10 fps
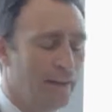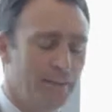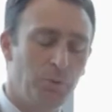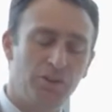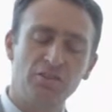
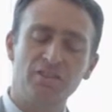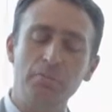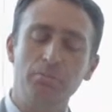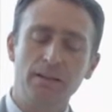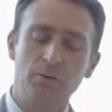And they were
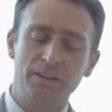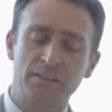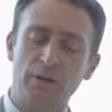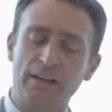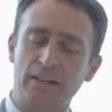disassembling, when
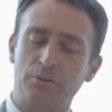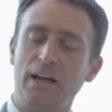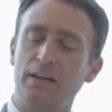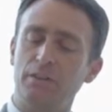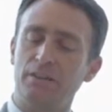the truck
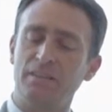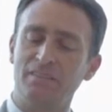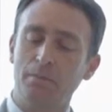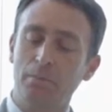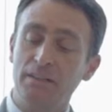arrived,
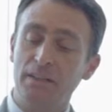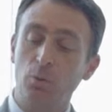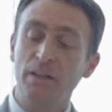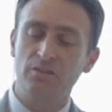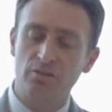disassembling the
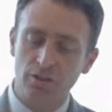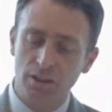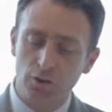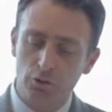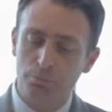wings
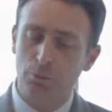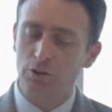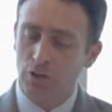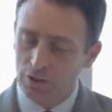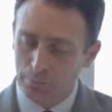to
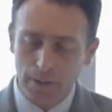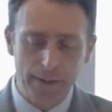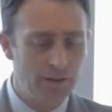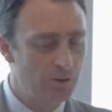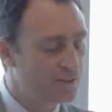put the
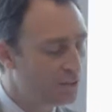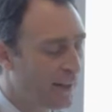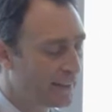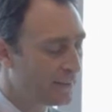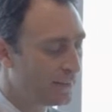plane on the
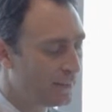truck.